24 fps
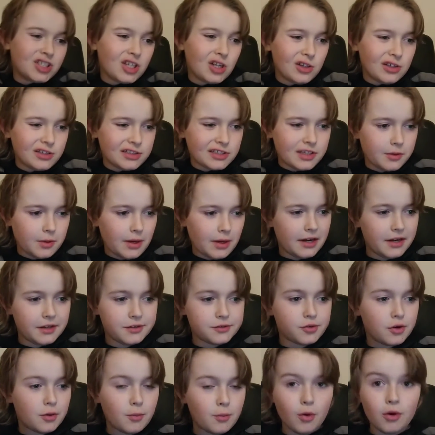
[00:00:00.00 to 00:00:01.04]
So let's get
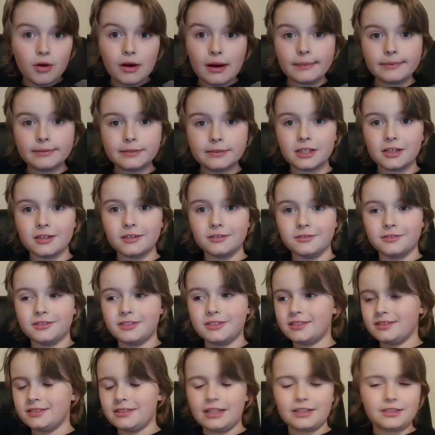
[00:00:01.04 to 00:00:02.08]
right into it. More
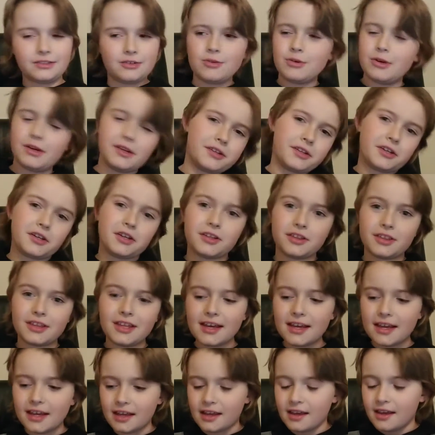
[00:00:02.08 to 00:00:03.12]
episodes. That's always a good
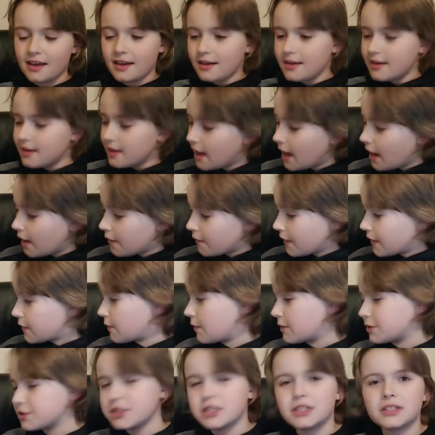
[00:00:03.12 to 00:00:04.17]
thing. I'd
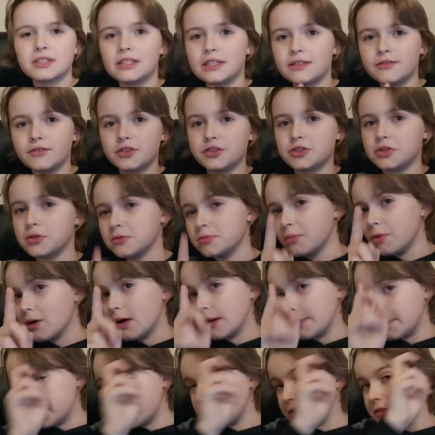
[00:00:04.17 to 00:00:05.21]
rather watch a TV show with
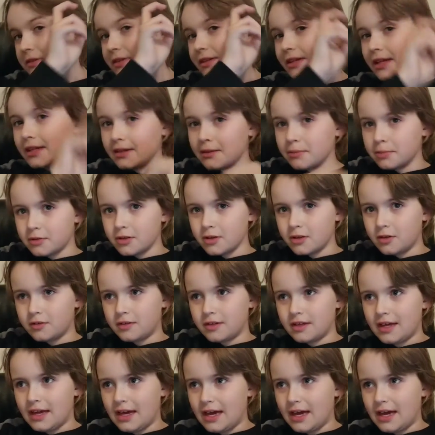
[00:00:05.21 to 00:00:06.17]
more episodes than less episodes.